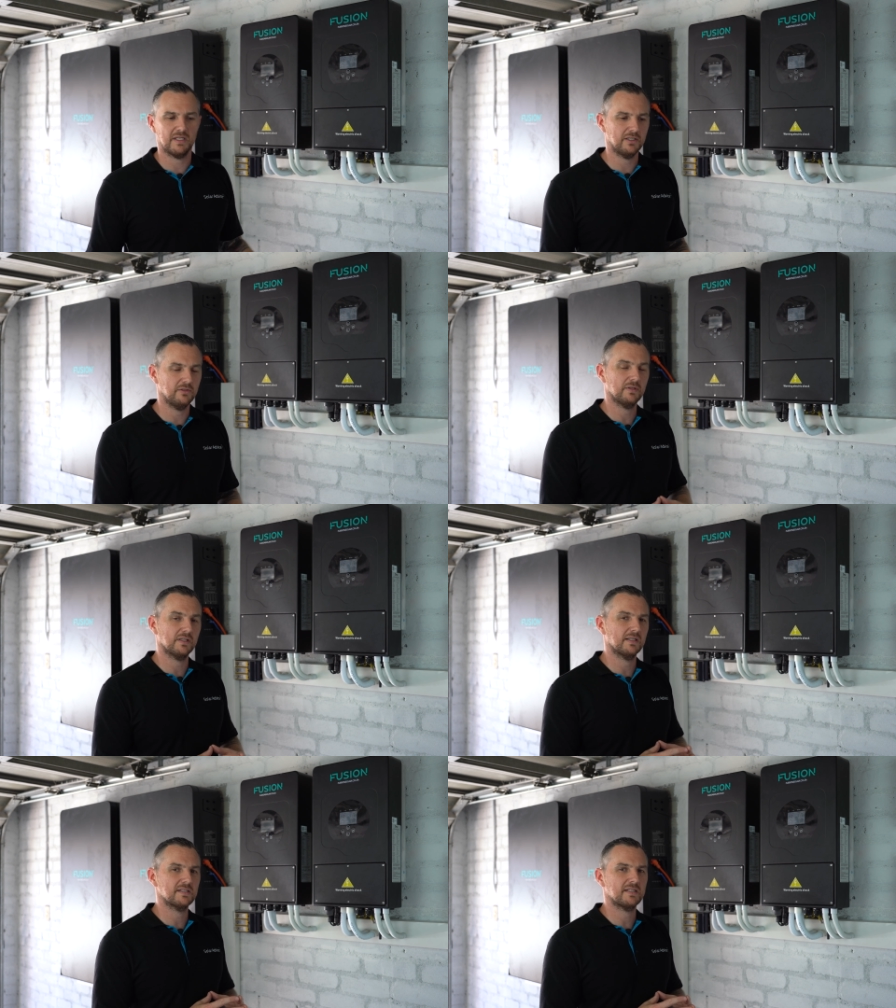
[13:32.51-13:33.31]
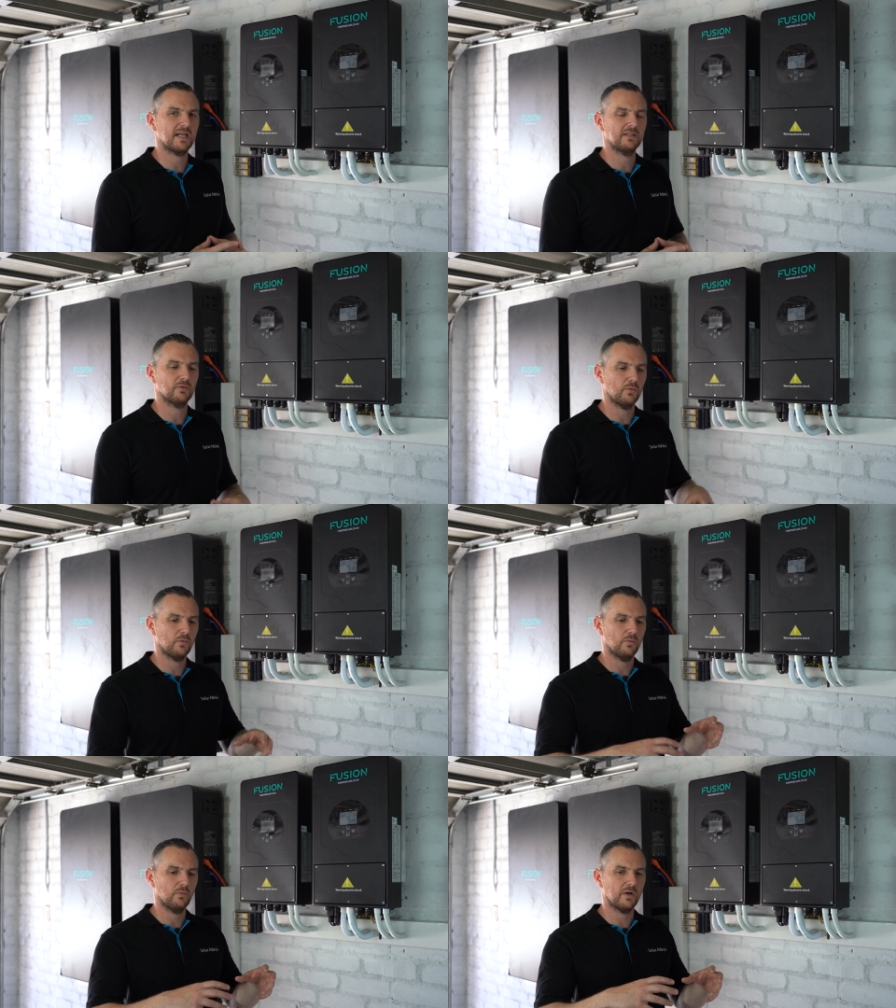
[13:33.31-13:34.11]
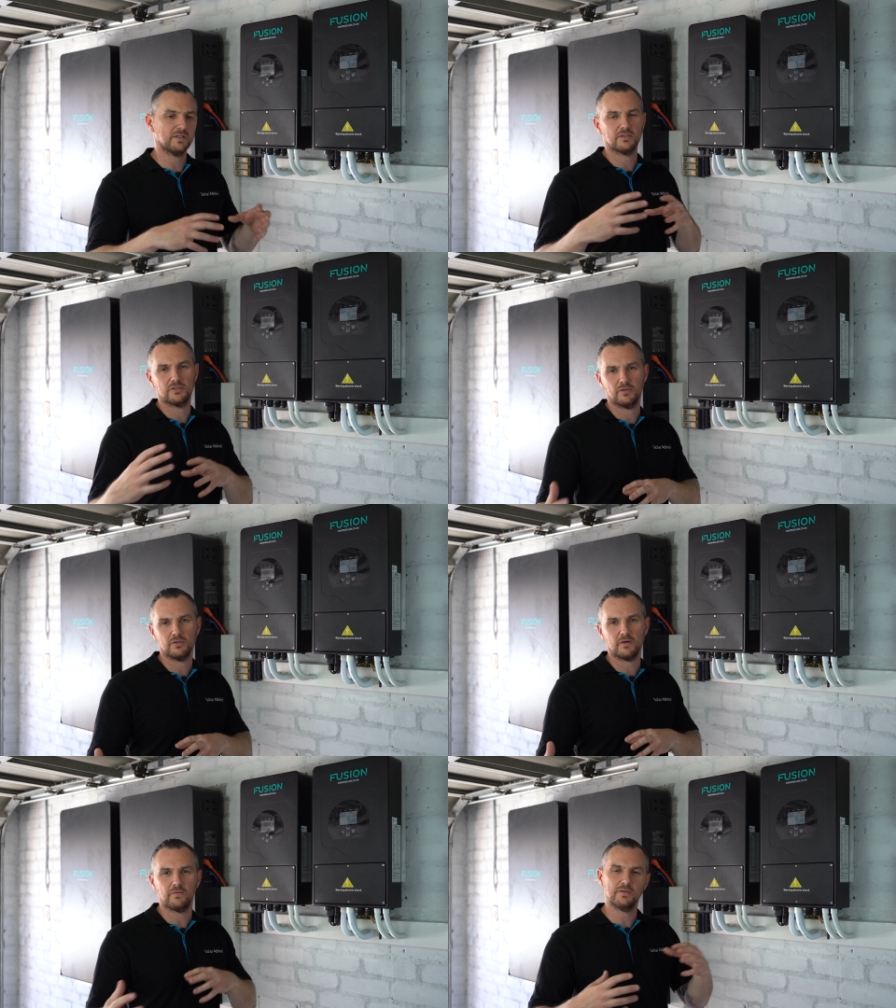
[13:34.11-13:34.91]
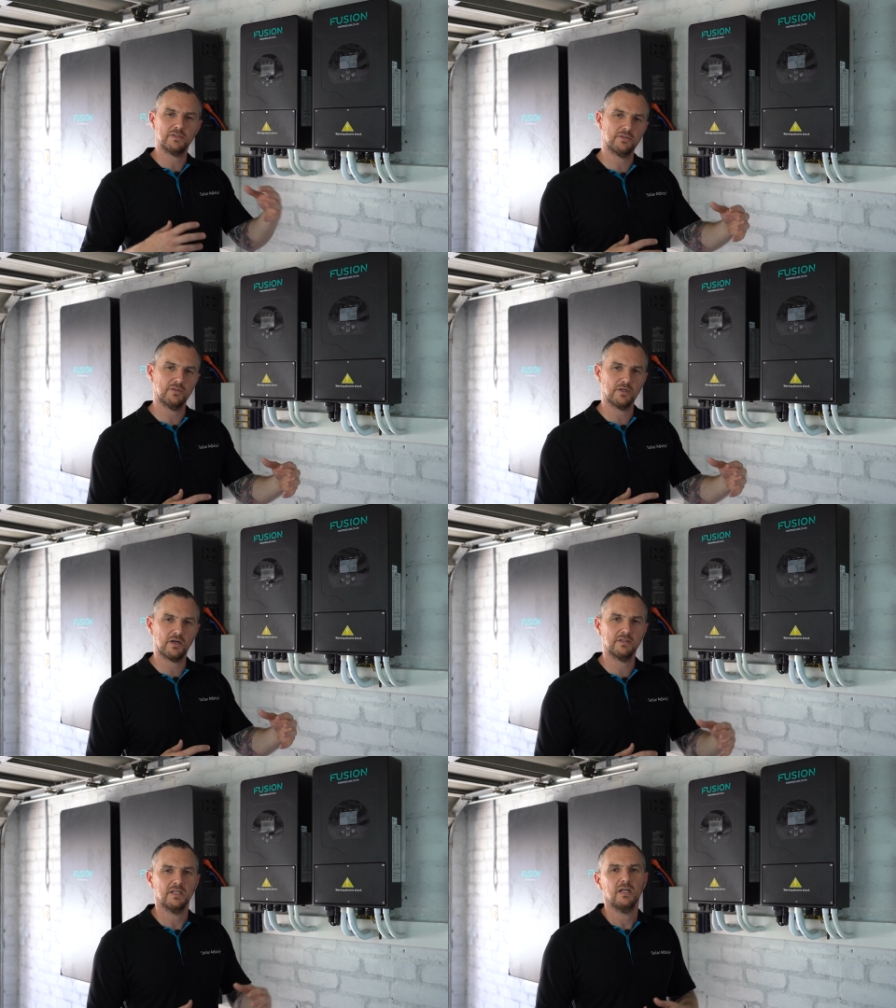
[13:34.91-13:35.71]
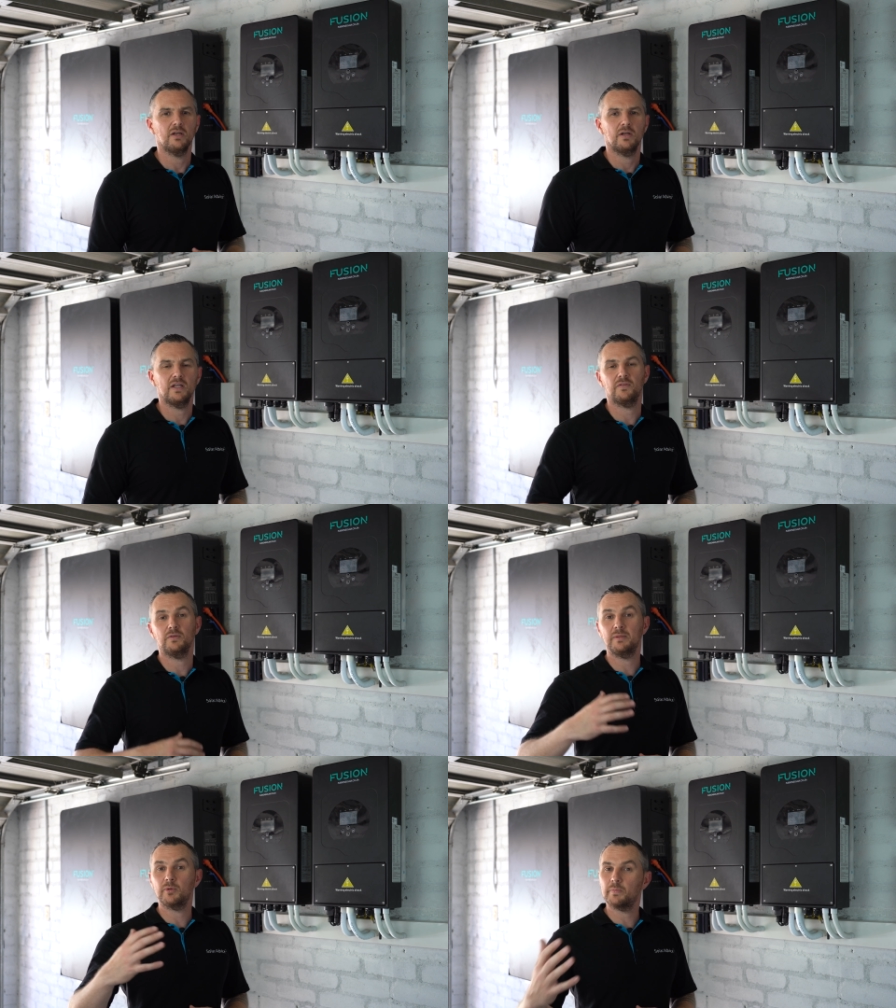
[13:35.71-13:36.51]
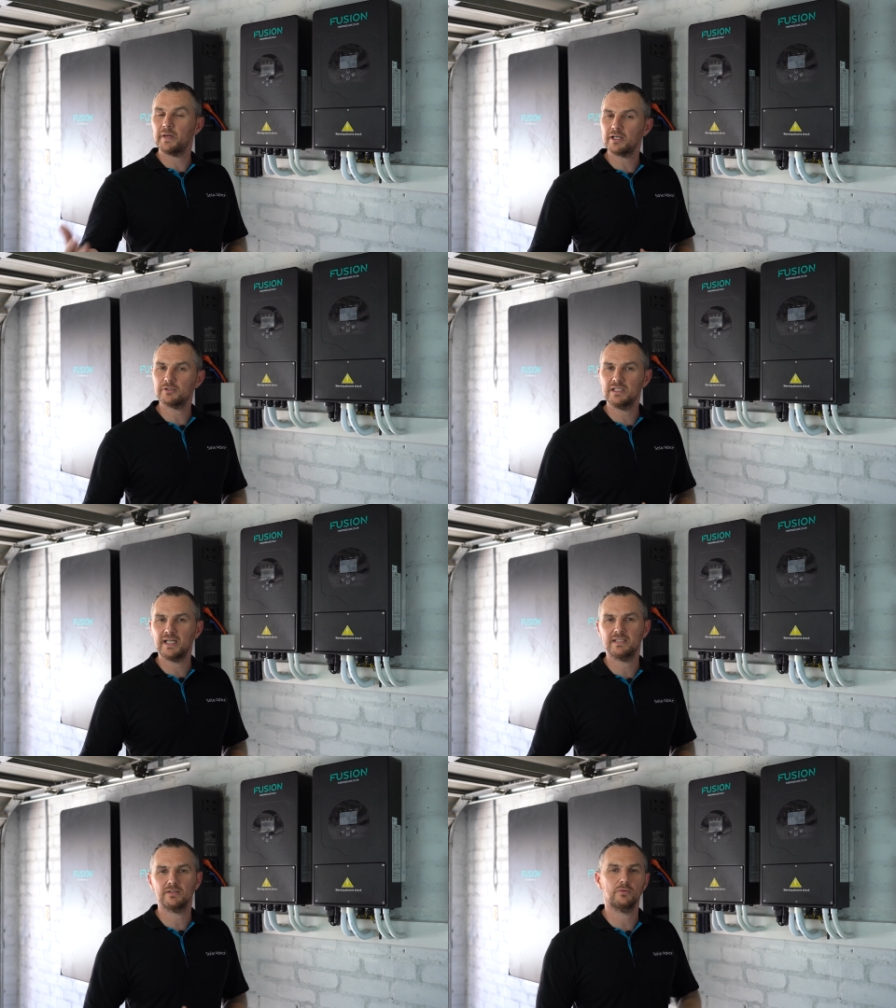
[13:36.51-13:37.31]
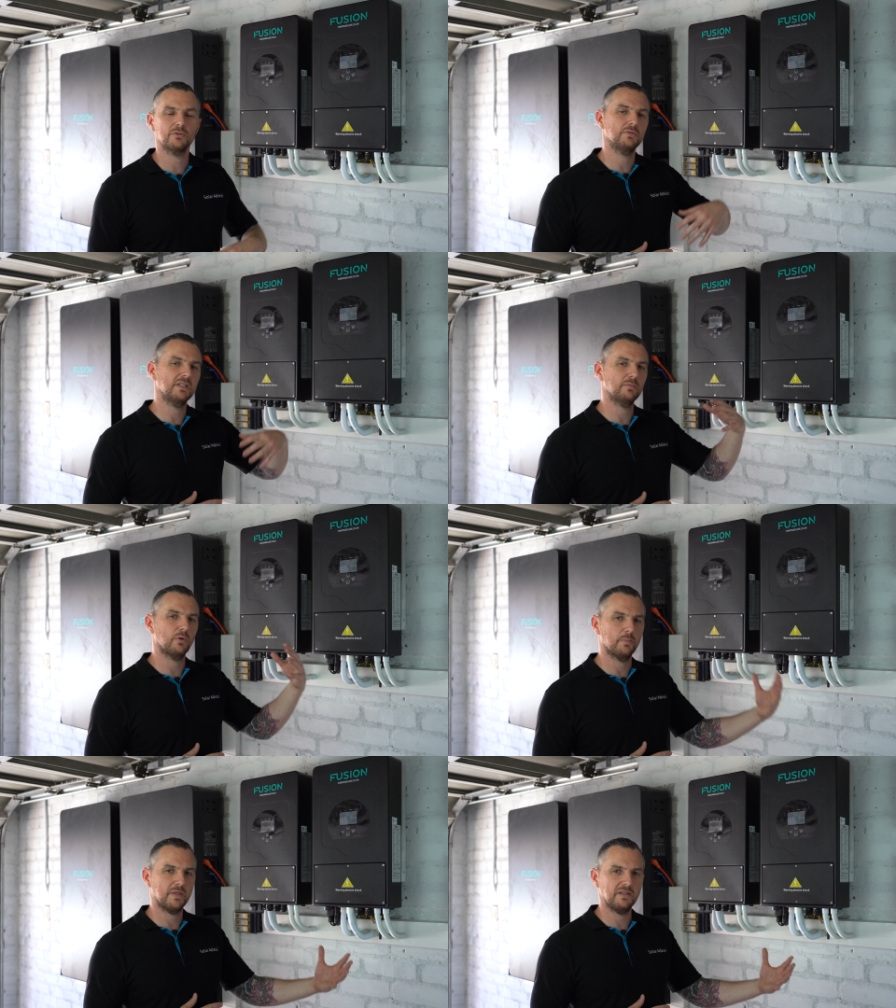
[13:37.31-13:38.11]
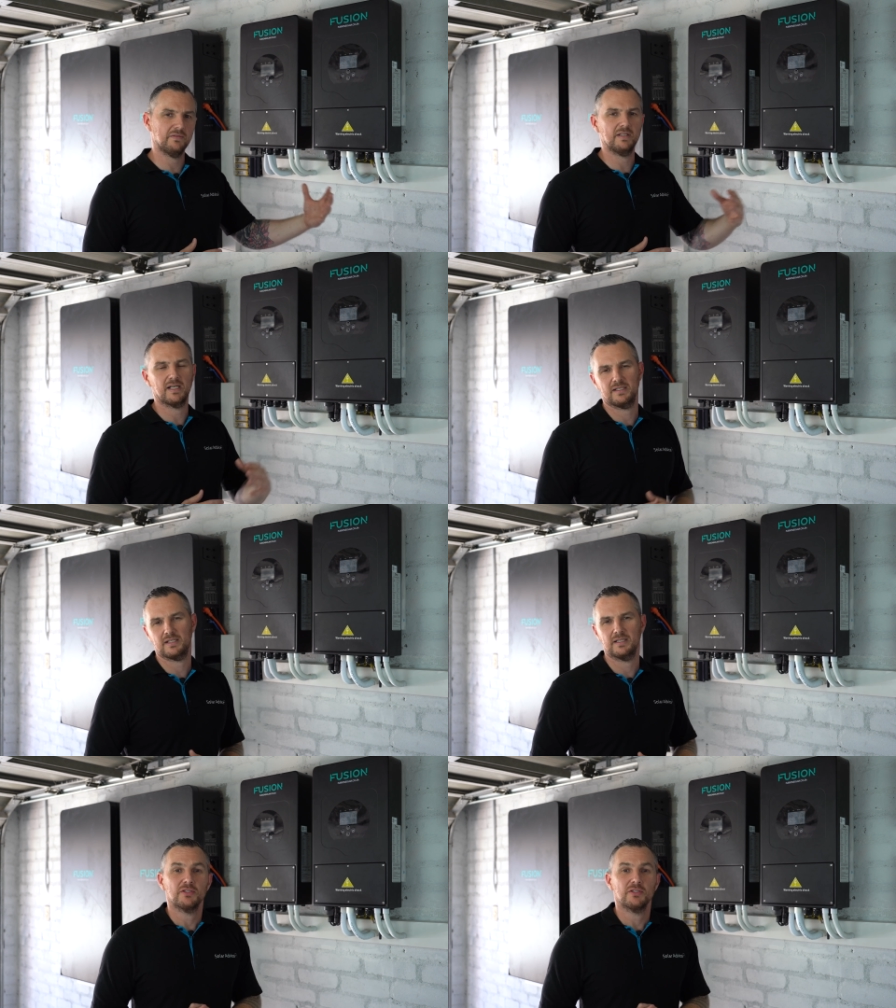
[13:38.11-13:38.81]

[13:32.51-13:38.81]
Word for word: Then you can understand what to turn off, what to turn on, if you need more battery later or do you need more PV later.